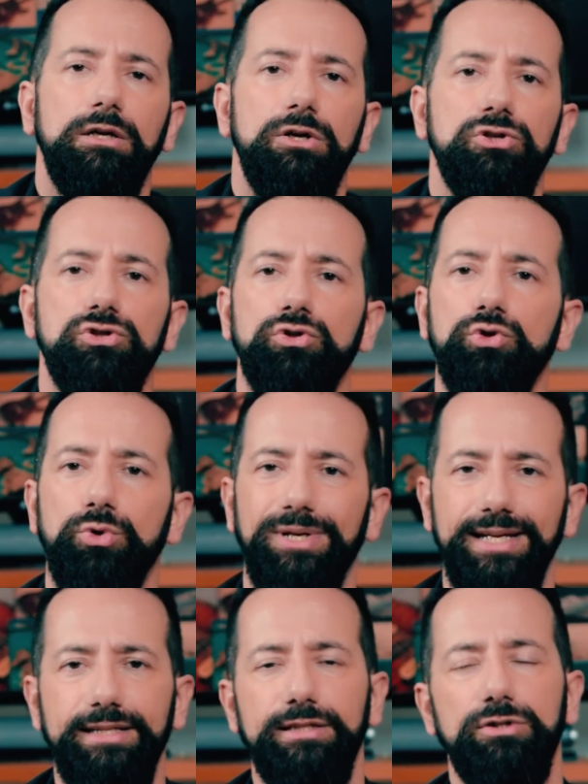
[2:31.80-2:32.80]
So do you
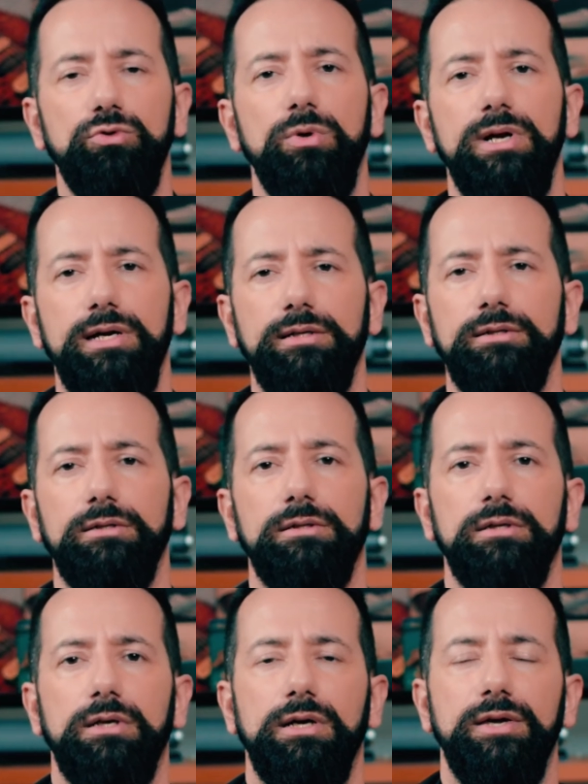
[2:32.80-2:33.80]
need to learn
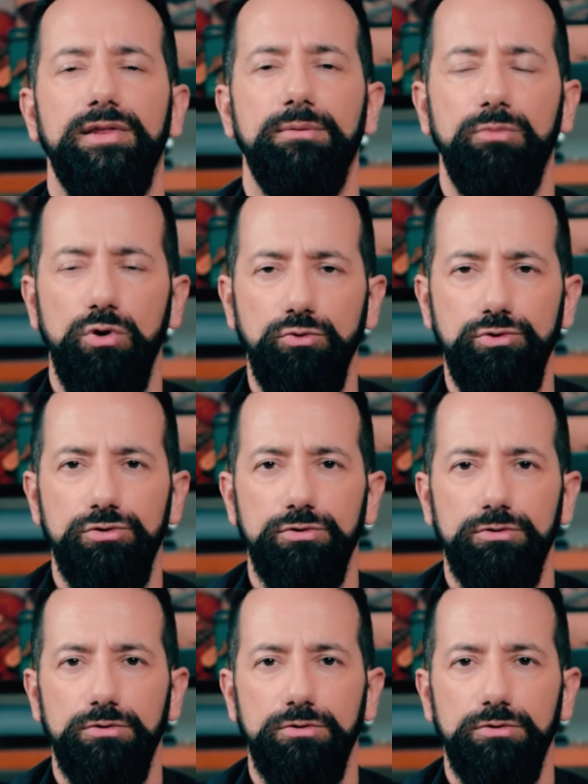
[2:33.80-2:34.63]
the modes?